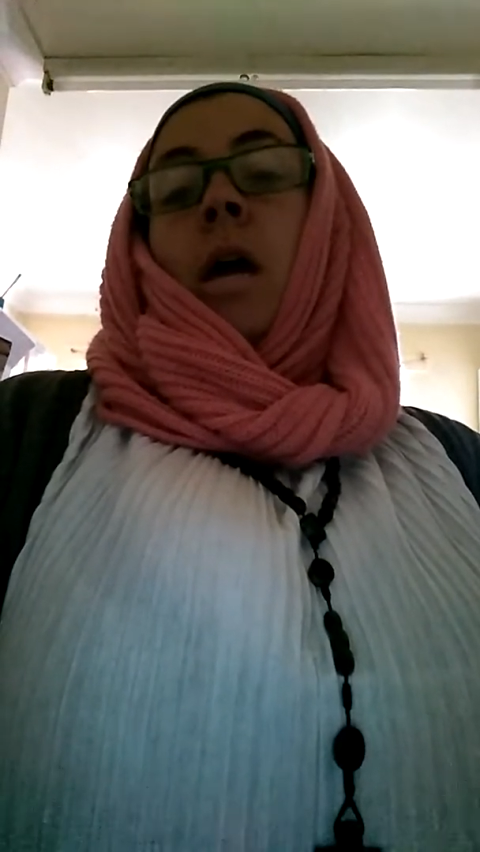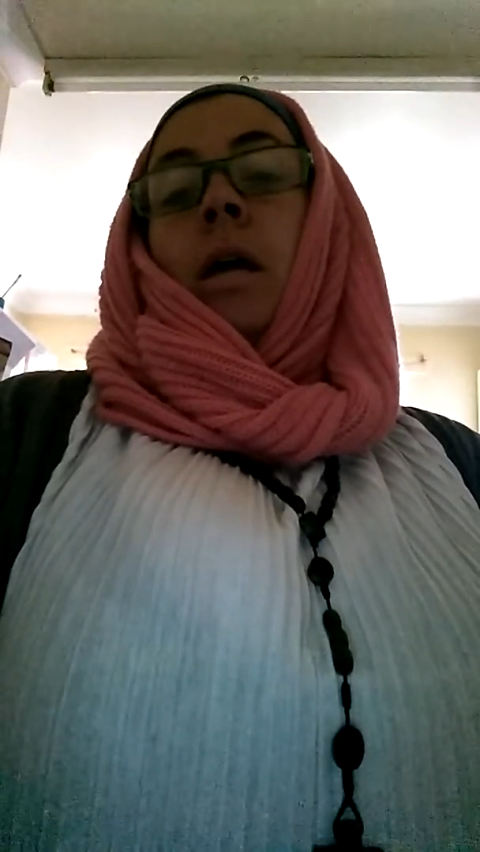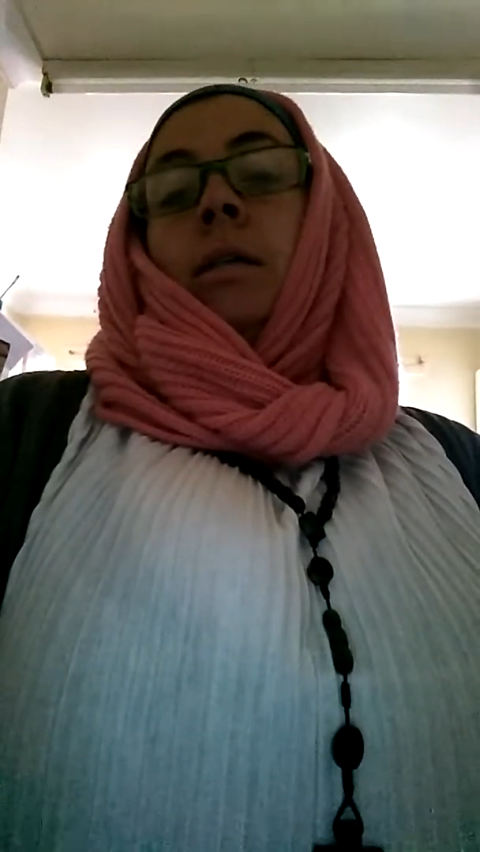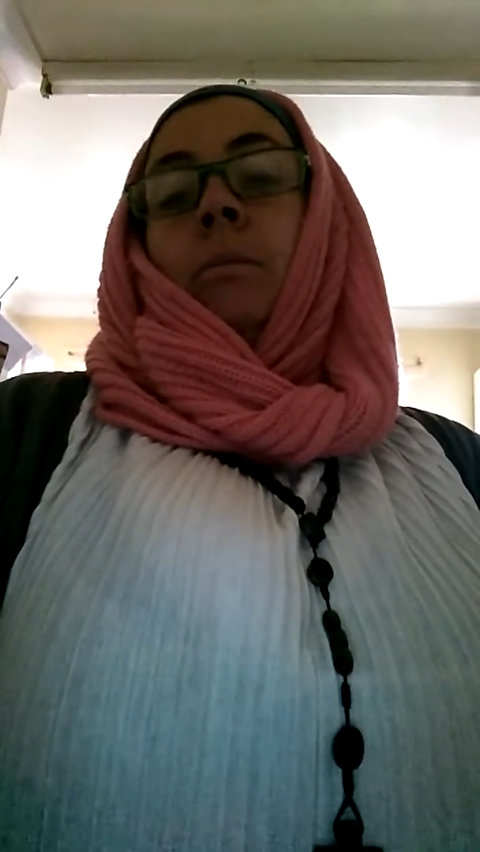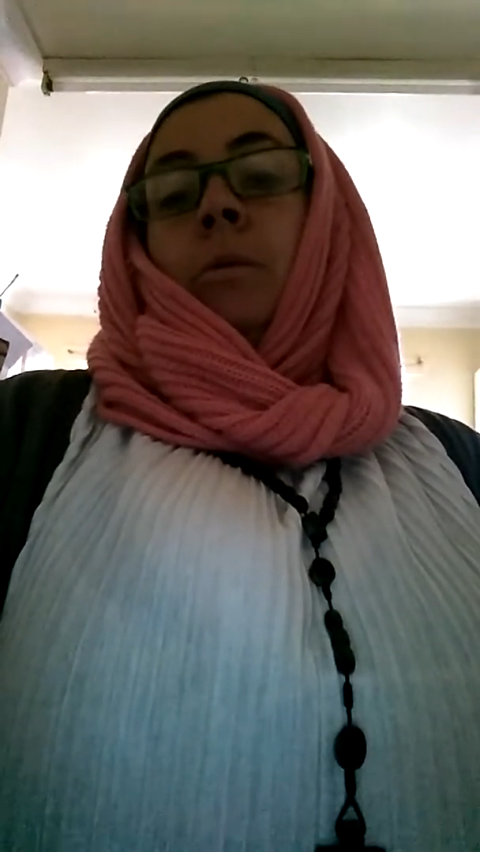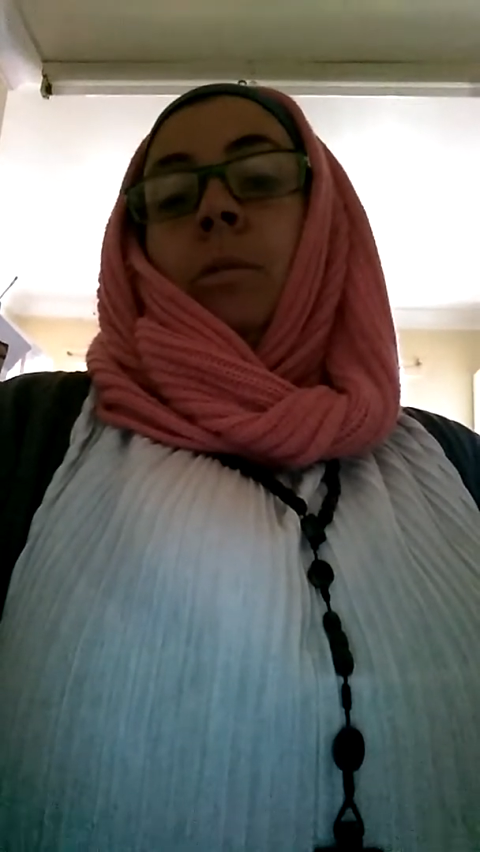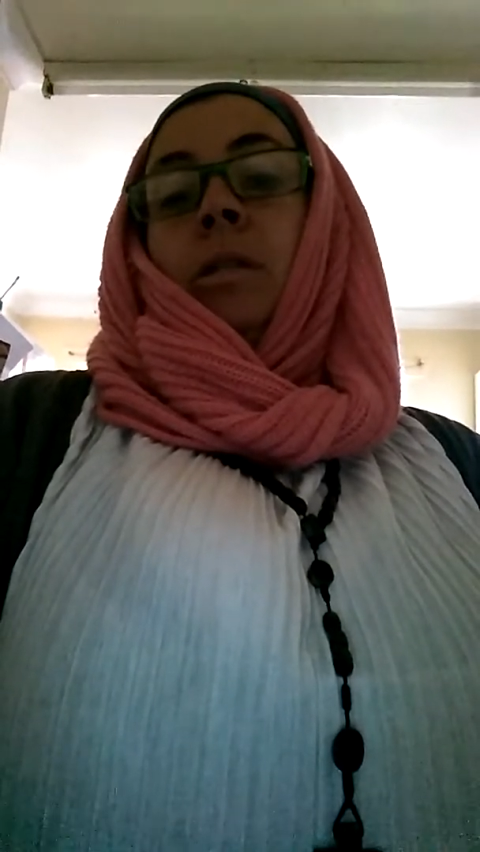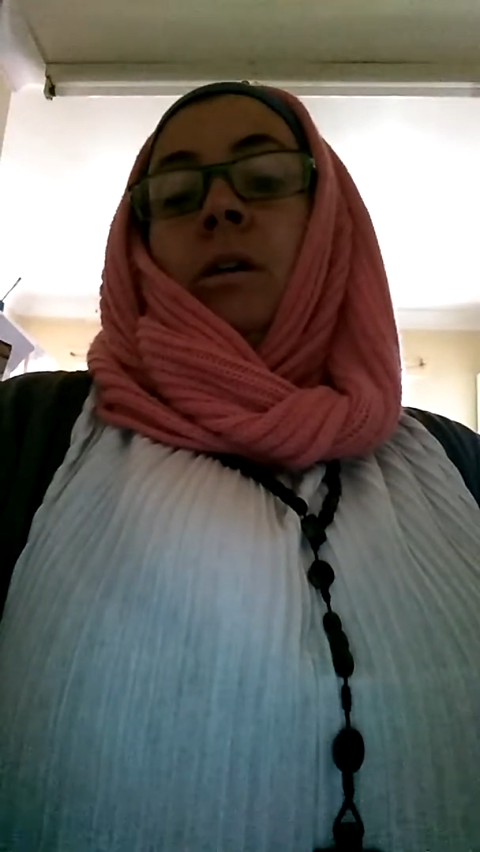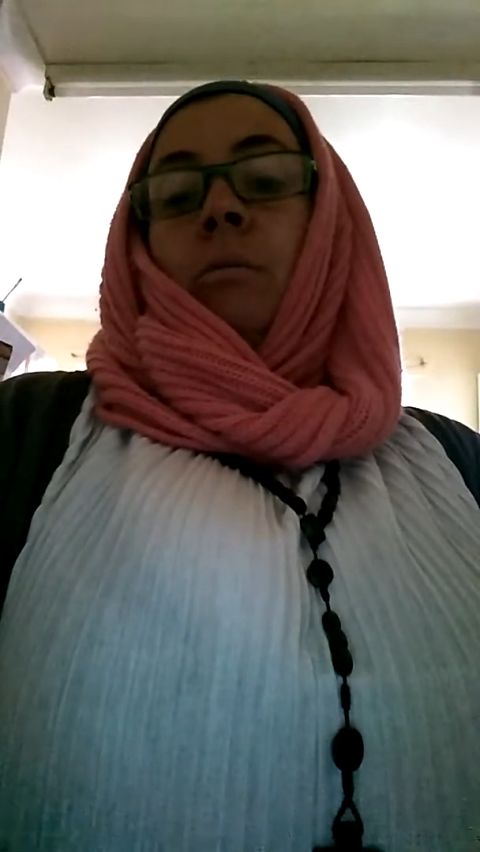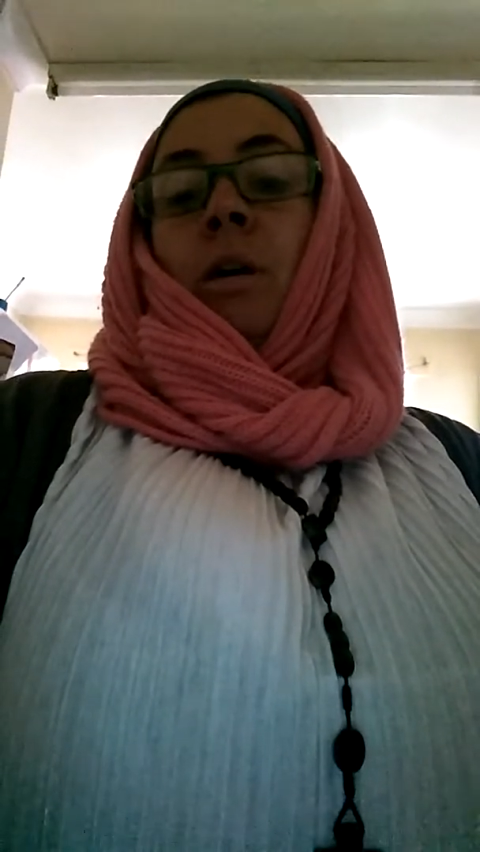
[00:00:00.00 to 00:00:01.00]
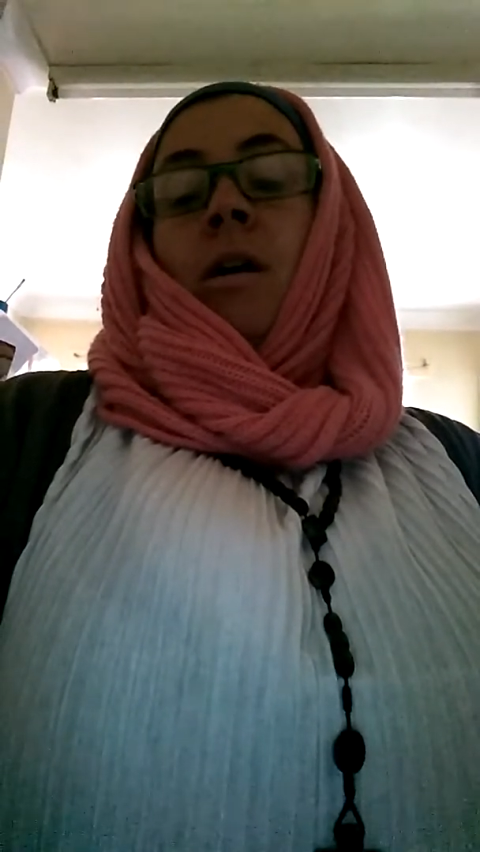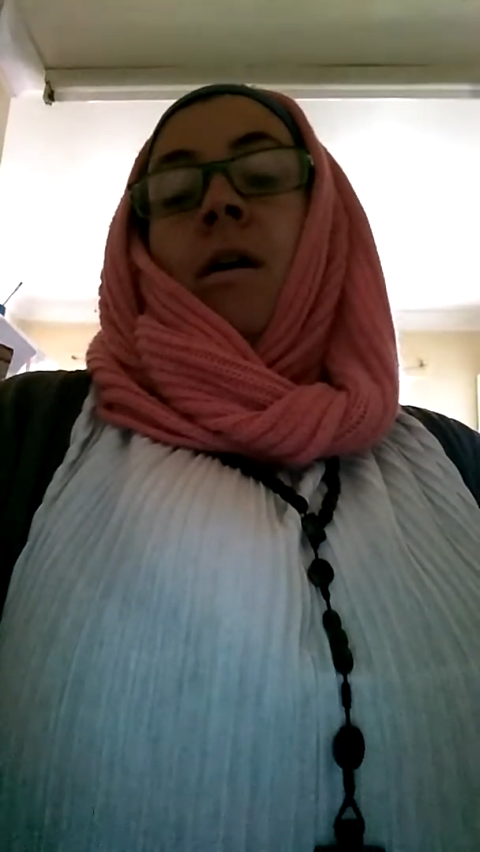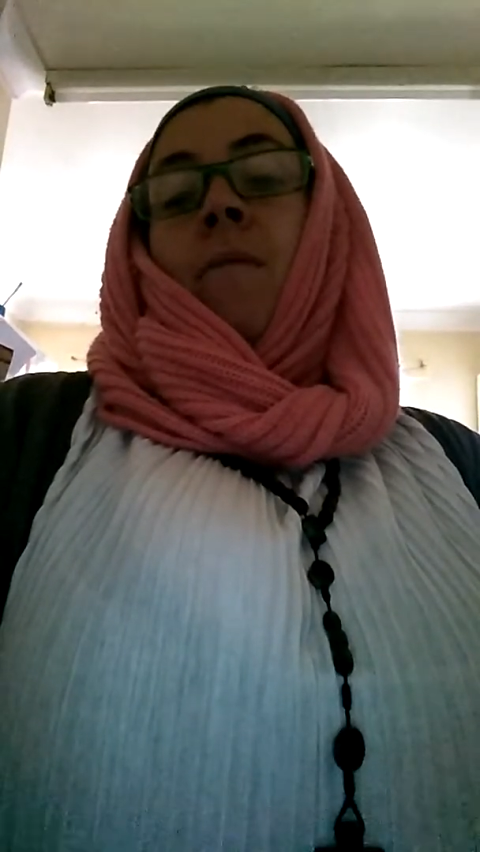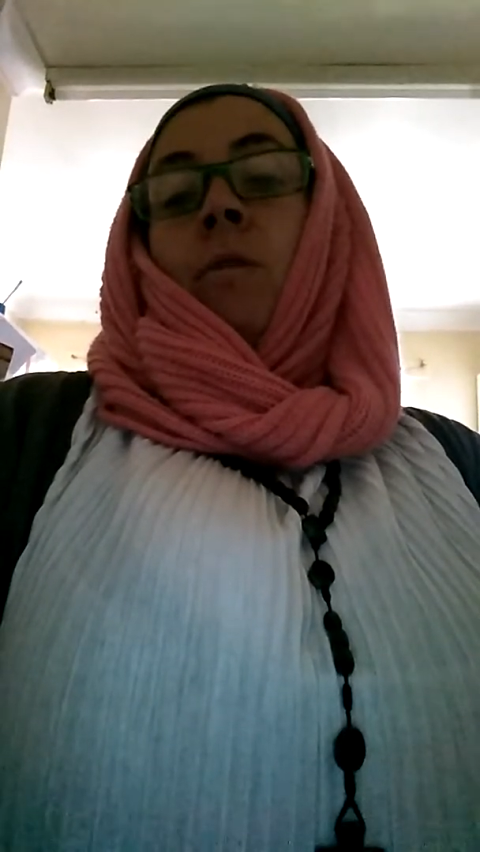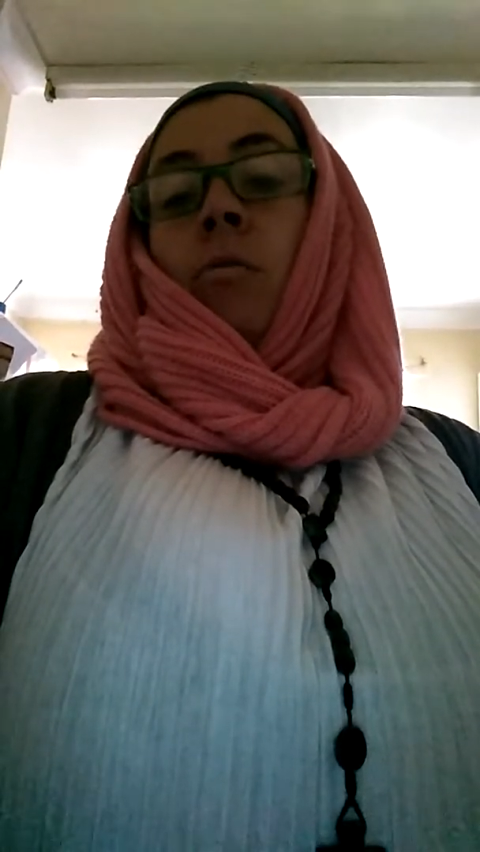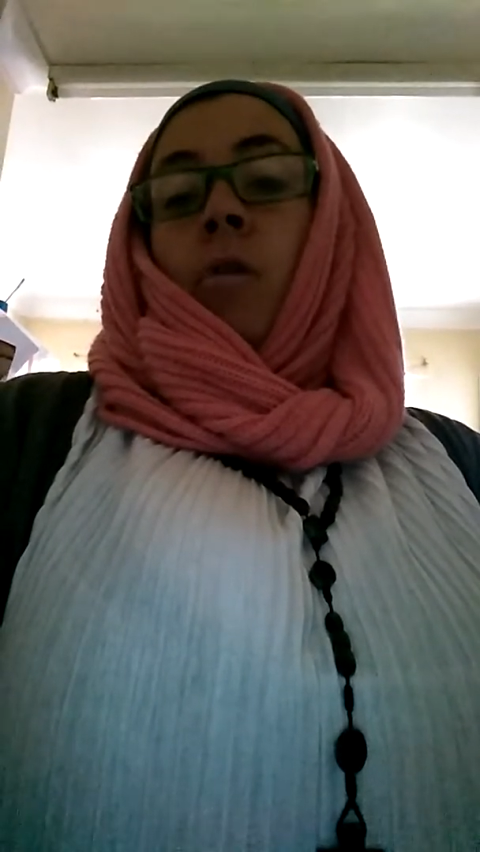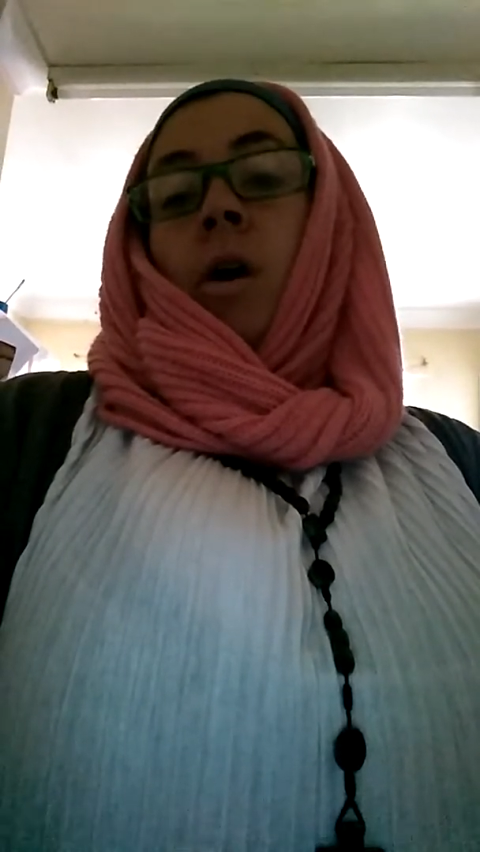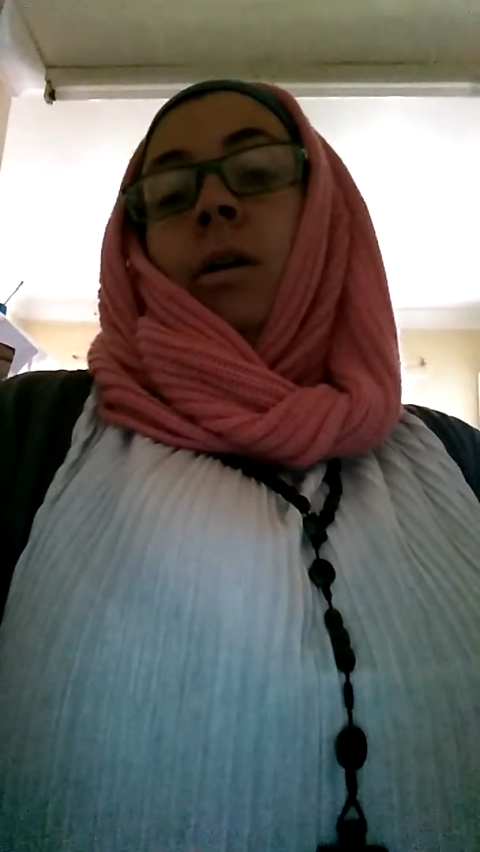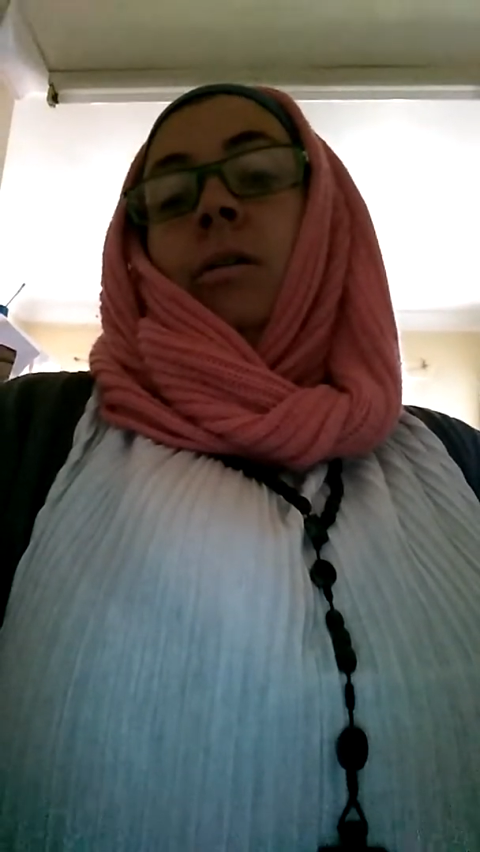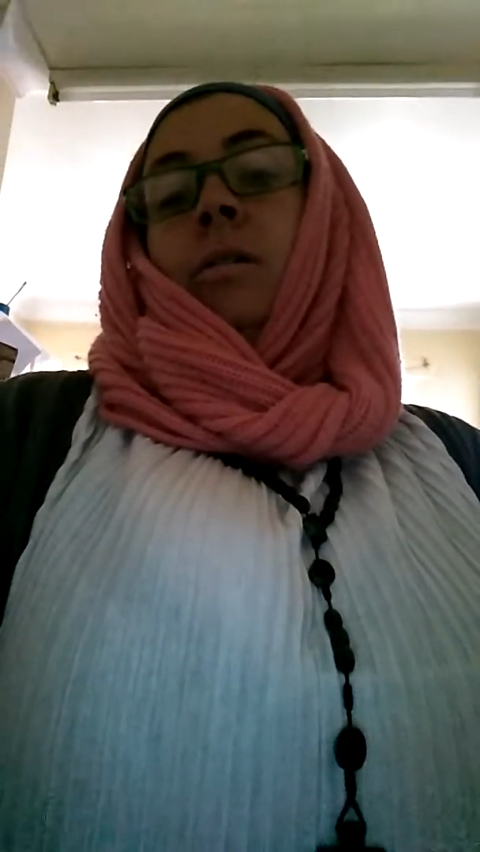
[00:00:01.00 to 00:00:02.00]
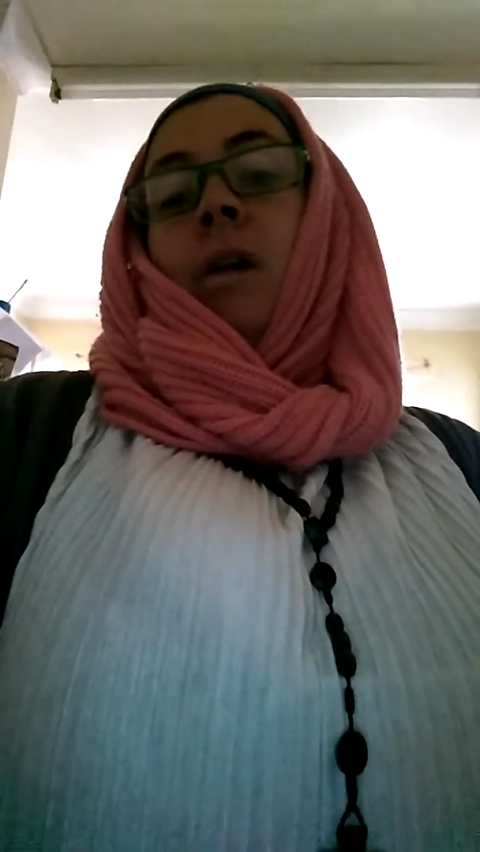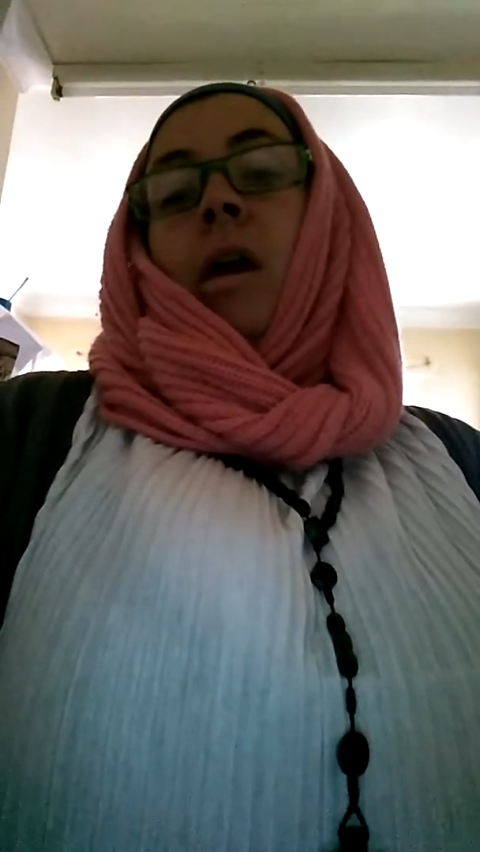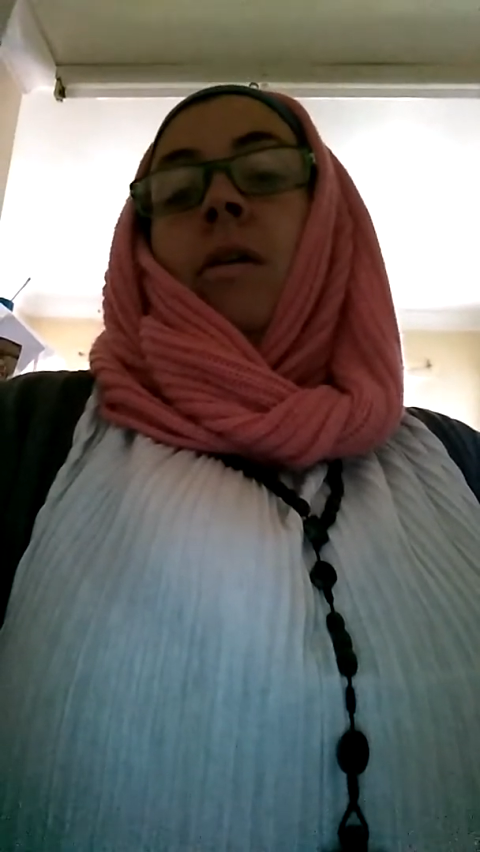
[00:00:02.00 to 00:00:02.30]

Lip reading: Sometimes they tell me I have no rights,